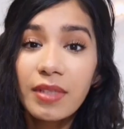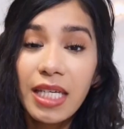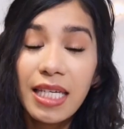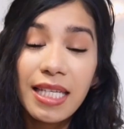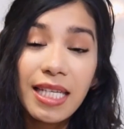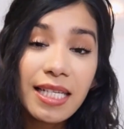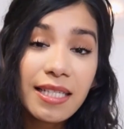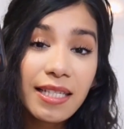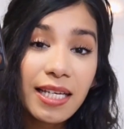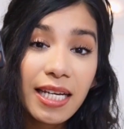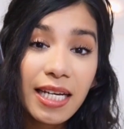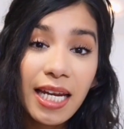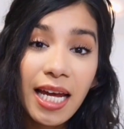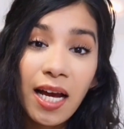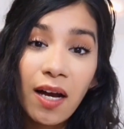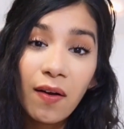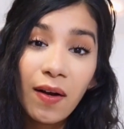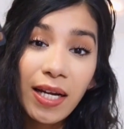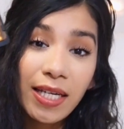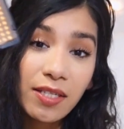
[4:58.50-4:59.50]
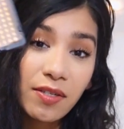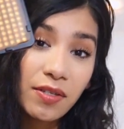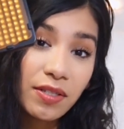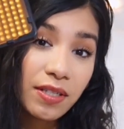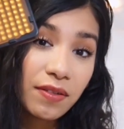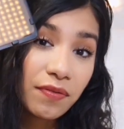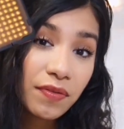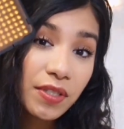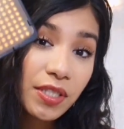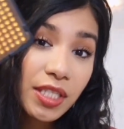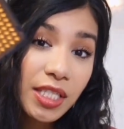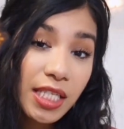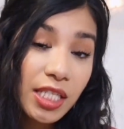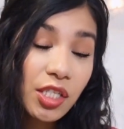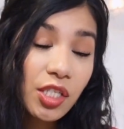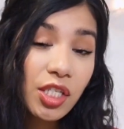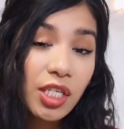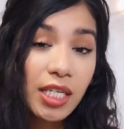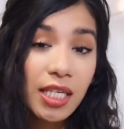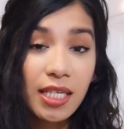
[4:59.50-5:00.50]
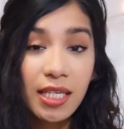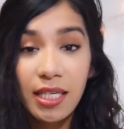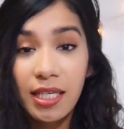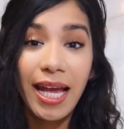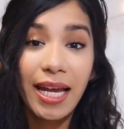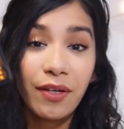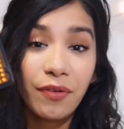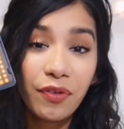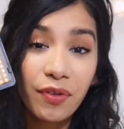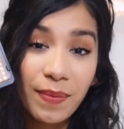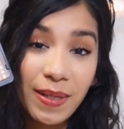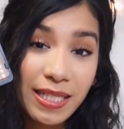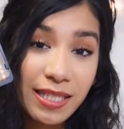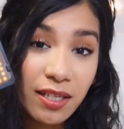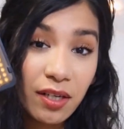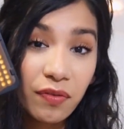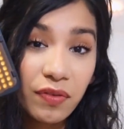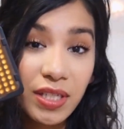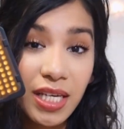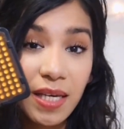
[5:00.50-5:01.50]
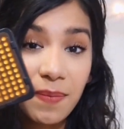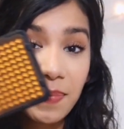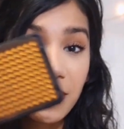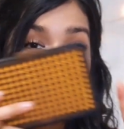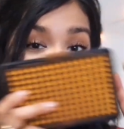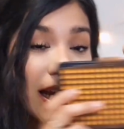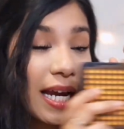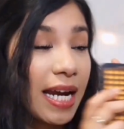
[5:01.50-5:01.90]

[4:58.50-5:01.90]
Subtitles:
And that's kind of how I used it for teaching. And for my self-tapes,